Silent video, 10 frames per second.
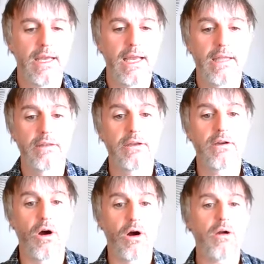And
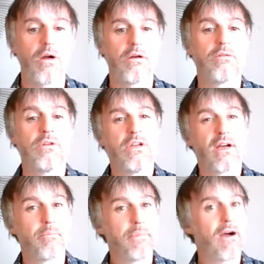there are
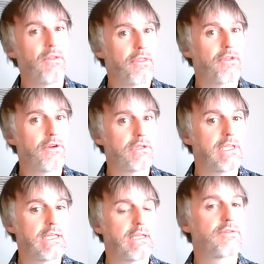about
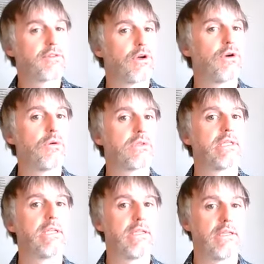13 of those
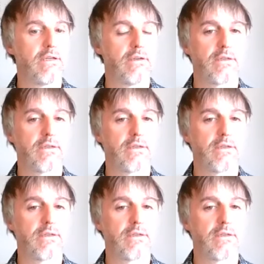in a year.